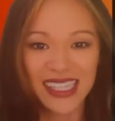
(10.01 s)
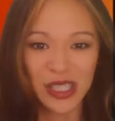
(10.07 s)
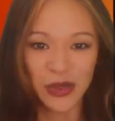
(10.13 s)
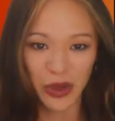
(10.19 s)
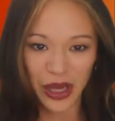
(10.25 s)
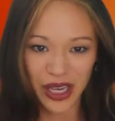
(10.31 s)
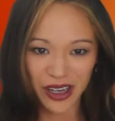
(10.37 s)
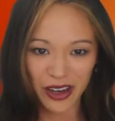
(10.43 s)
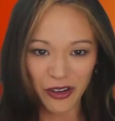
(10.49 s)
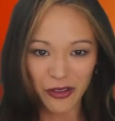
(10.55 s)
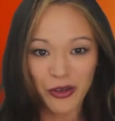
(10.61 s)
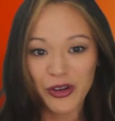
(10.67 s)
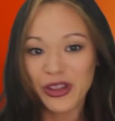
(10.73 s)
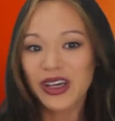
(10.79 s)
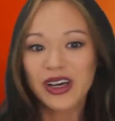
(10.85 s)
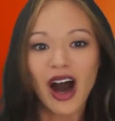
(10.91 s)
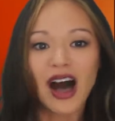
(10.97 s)
this week
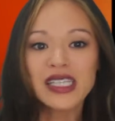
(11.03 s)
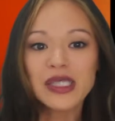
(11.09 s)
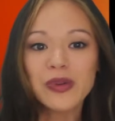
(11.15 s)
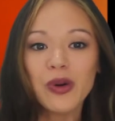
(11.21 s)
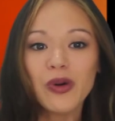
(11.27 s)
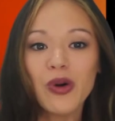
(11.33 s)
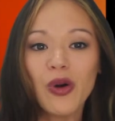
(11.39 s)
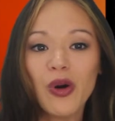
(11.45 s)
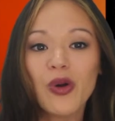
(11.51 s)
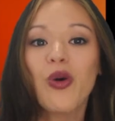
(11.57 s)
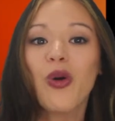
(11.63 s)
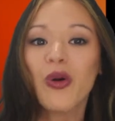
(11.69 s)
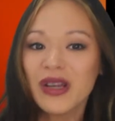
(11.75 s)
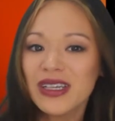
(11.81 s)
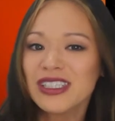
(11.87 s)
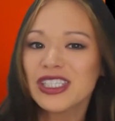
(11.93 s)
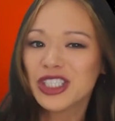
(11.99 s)
for the Gospel
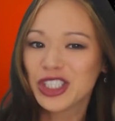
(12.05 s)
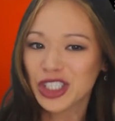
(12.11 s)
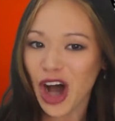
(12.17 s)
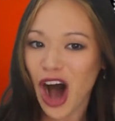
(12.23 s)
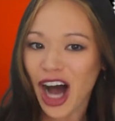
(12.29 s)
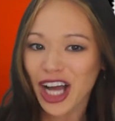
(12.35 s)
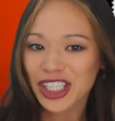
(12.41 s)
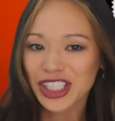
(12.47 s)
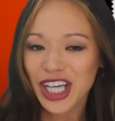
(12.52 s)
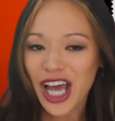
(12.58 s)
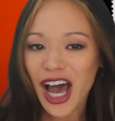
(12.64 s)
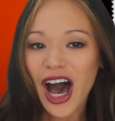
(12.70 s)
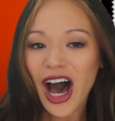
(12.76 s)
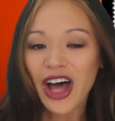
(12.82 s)
According to Josh,